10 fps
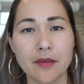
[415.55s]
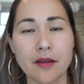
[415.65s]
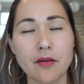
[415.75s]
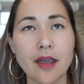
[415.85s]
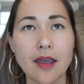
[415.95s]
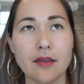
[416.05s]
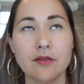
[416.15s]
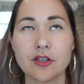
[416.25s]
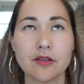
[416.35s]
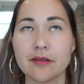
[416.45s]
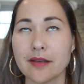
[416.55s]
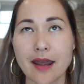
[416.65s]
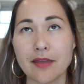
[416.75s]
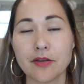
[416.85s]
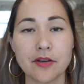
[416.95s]
Like, okay, you chose the
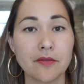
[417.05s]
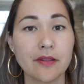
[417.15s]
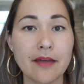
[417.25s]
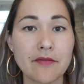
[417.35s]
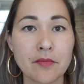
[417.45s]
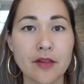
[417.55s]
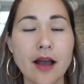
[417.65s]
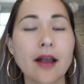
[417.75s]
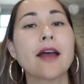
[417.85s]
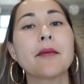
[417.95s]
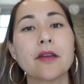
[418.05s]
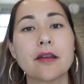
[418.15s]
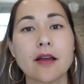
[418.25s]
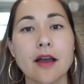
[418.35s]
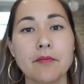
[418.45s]
9:30 to 11 block, I'm
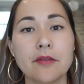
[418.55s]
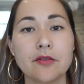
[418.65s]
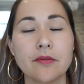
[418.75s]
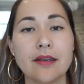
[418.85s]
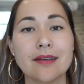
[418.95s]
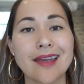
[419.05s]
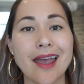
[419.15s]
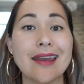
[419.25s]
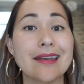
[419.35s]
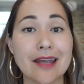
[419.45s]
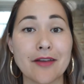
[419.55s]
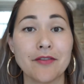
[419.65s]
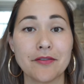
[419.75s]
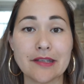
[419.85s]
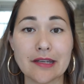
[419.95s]
gonna come between 10 and
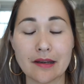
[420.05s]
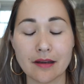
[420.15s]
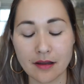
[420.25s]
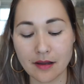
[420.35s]
10:15.